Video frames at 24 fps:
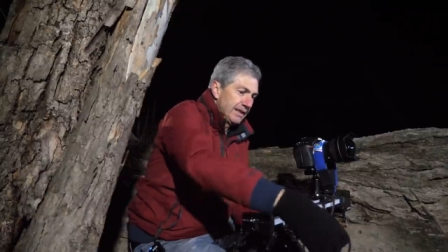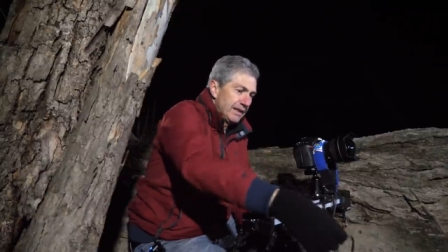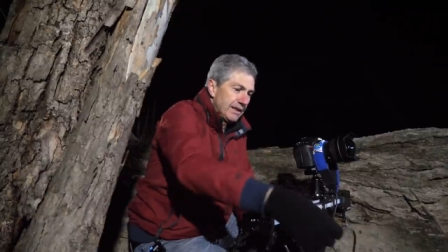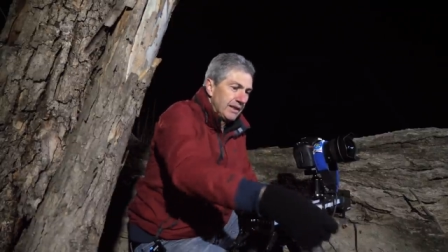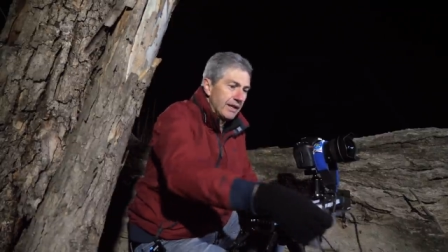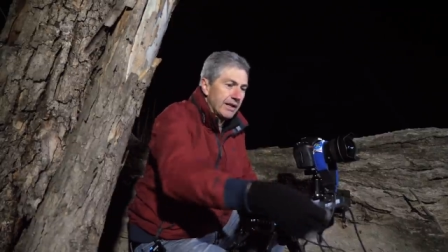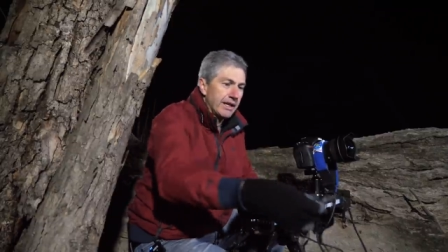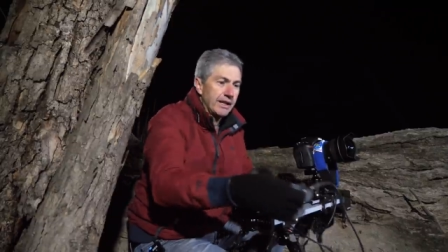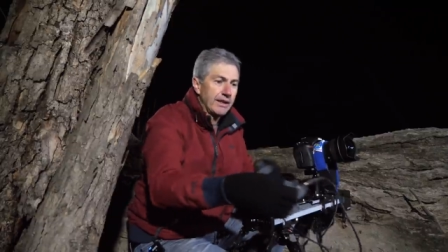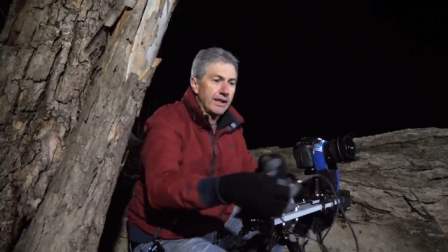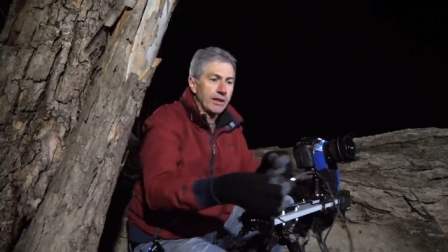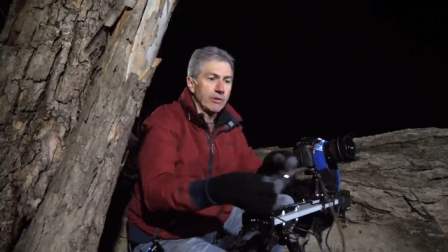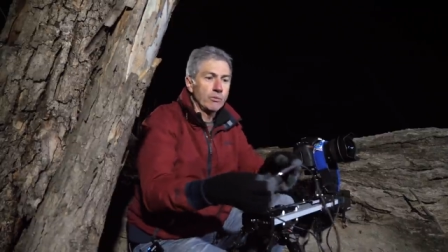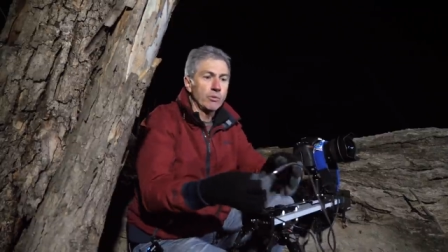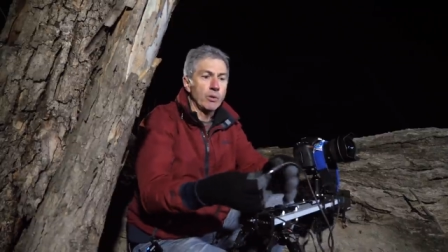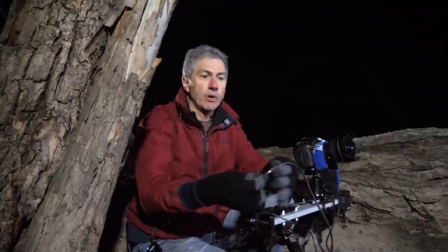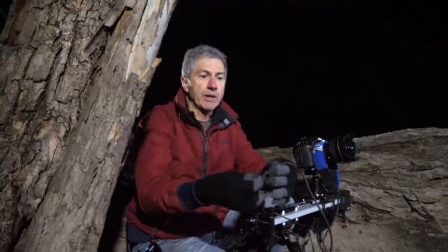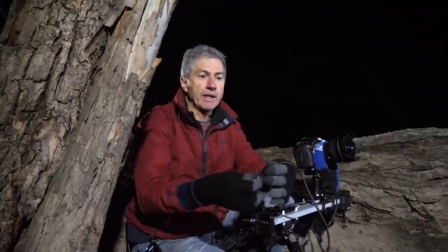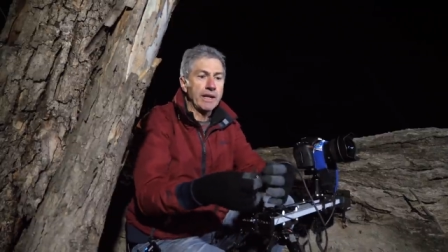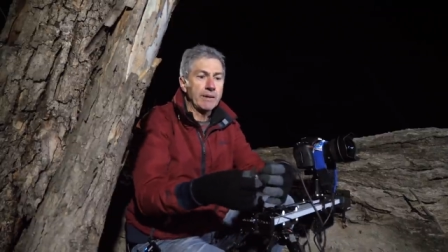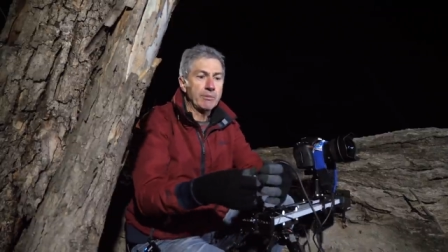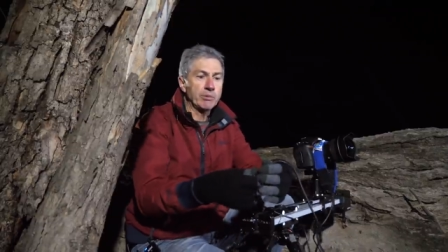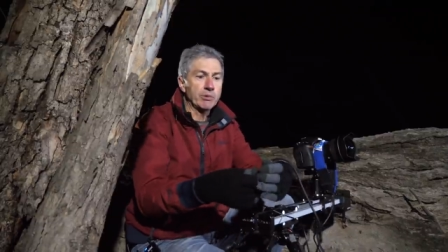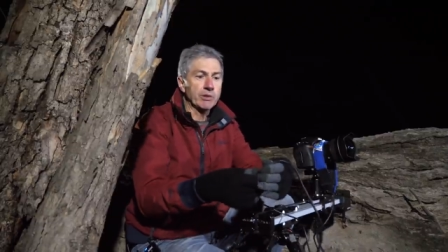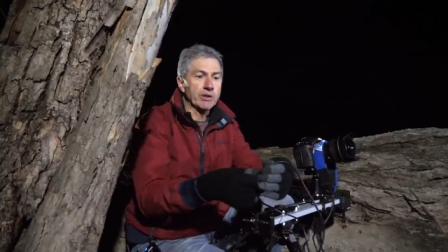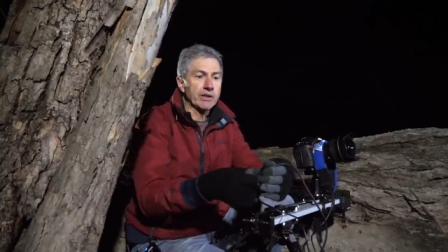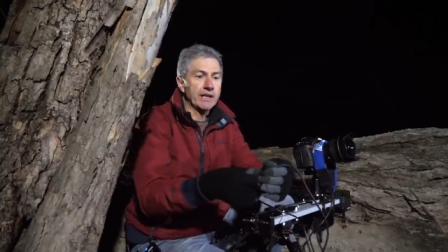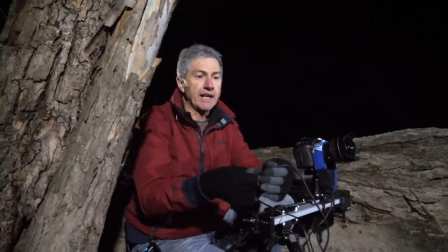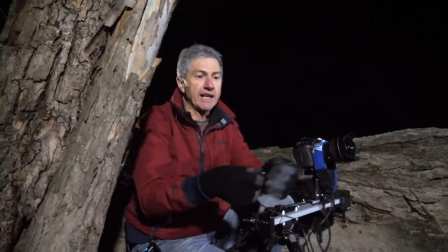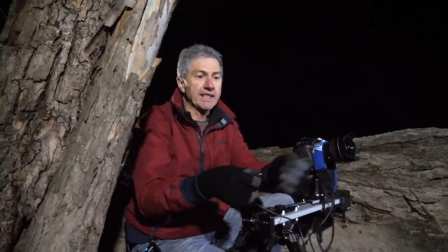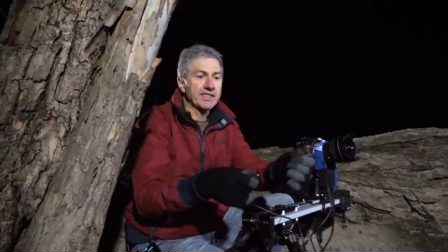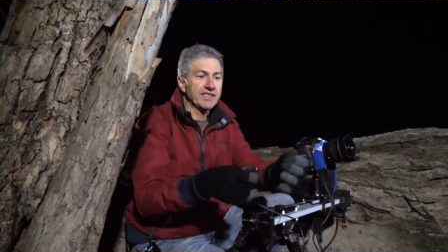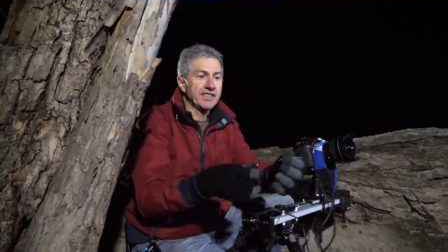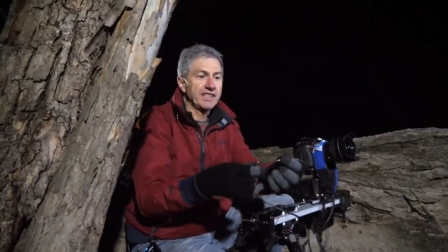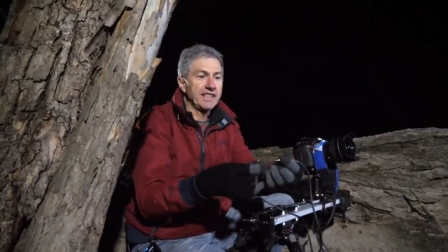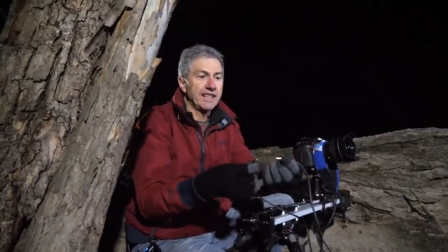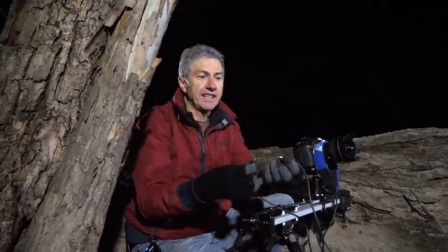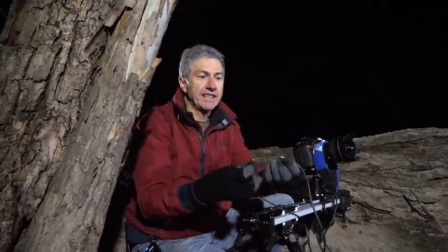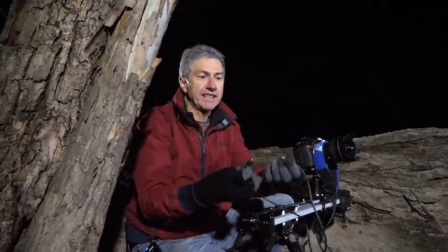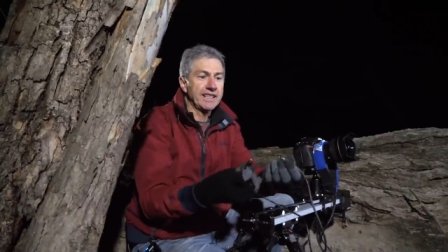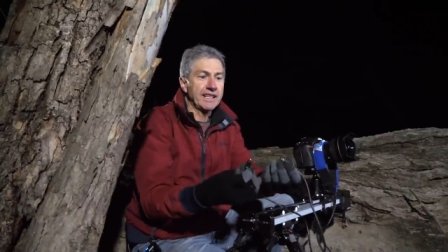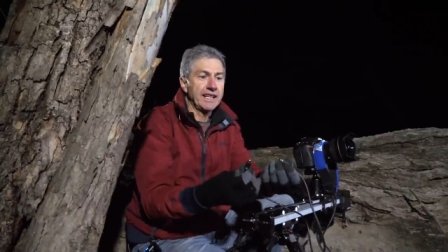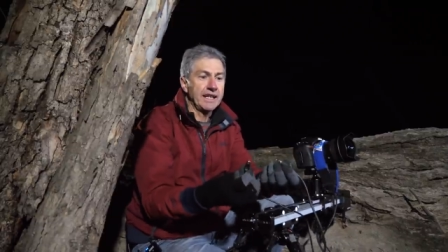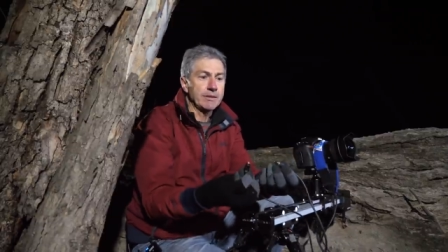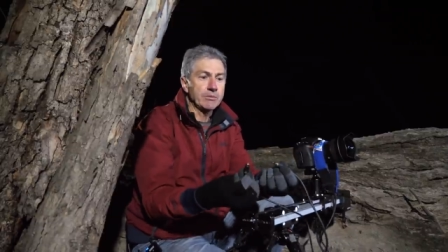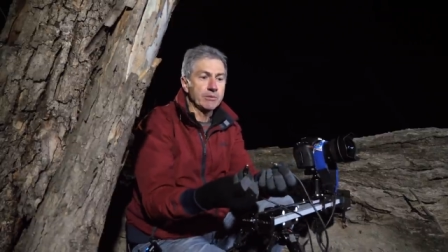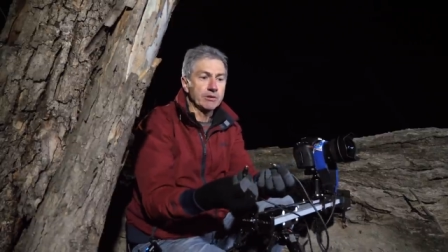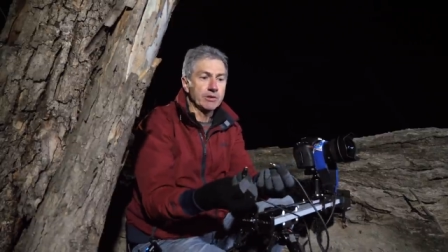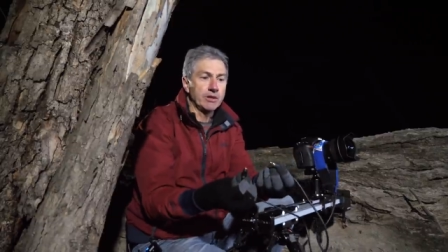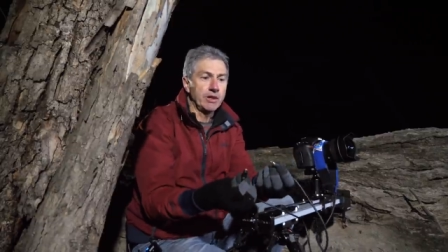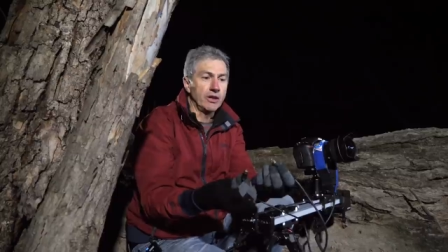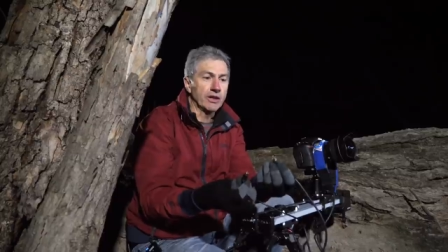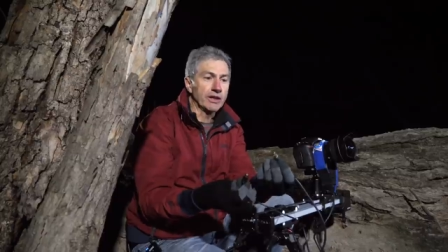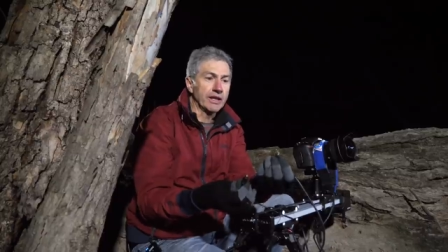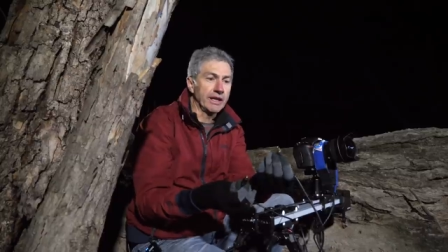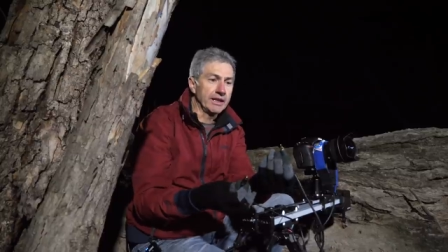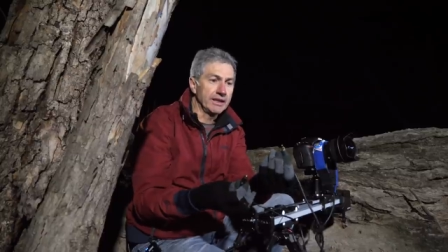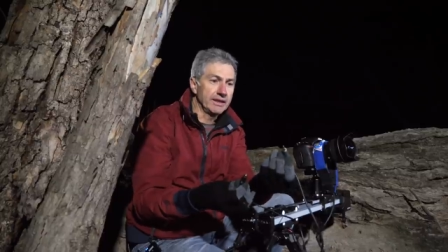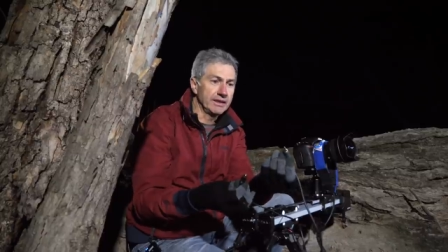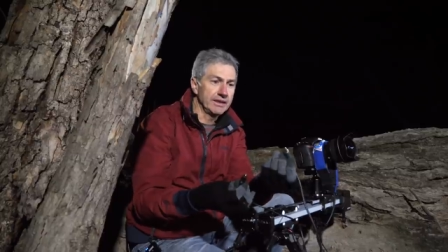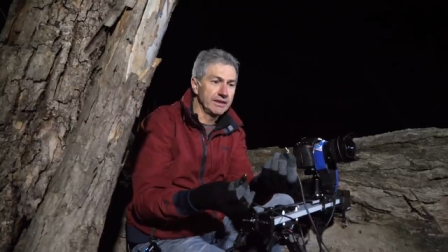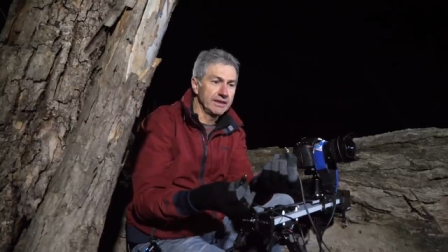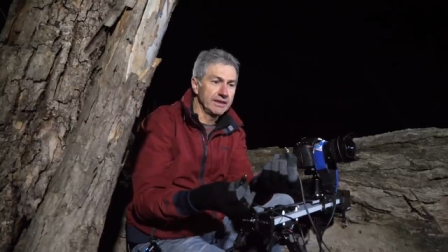I don't know why they put an RCA cable on a